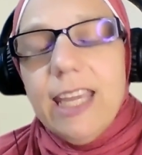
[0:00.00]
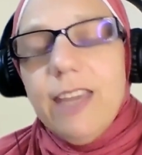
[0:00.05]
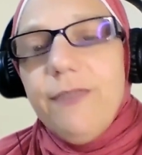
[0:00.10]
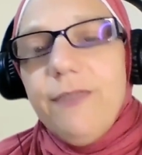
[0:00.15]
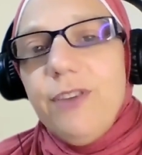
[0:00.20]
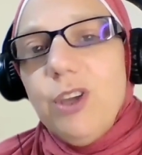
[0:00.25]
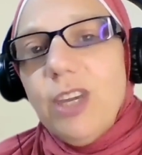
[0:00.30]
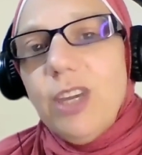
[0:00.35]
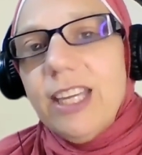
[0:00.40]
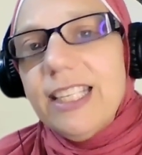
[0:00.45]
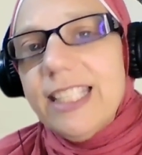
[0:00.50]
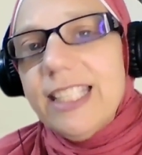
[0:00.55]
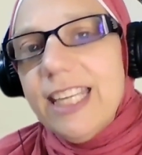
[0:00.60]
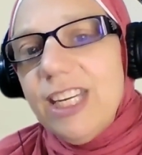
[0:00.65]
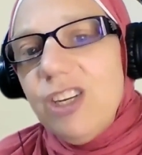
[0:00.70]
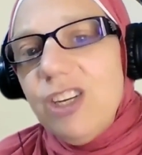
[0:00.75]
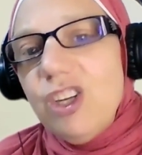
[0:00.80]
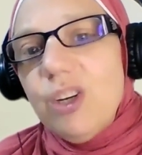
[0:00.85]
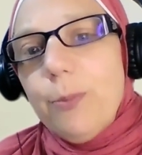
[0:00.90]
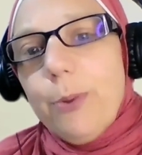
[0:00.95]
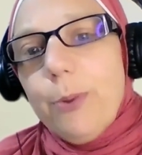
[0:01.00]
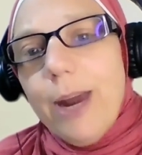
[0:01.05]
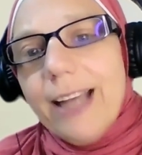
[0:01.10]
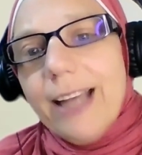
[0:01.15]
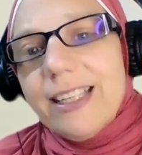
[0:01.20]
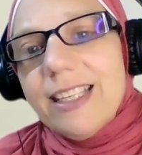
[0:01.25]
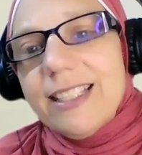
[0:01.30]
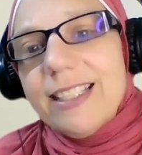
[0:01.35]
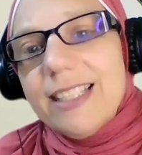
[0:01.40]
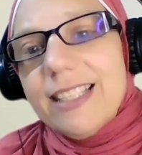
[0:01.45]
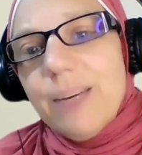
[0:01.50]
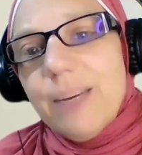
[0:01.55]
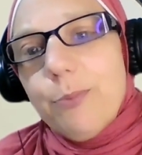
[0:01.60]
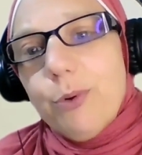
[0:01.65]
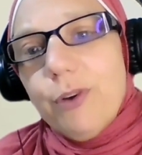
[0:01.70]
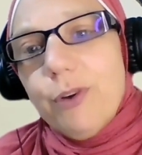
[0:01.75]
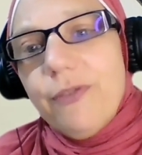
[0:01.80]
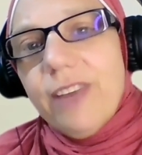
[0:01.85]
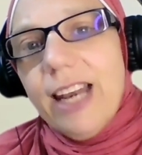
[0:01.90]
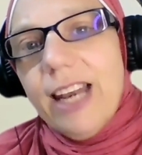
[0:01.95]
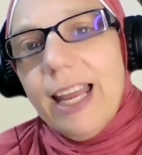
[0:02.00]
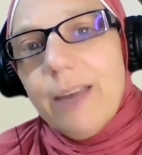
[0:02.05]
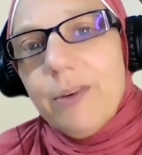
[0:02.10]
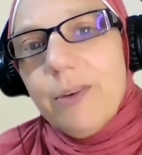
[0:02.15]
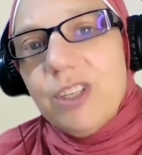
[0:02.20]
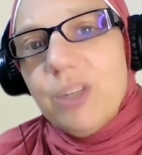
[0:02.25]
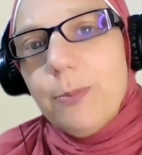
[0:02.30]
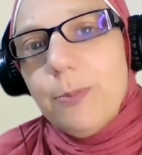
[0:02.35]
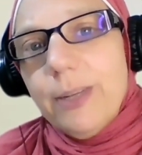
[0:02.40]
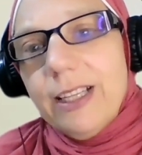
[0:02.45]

If you continue to practice and improve your language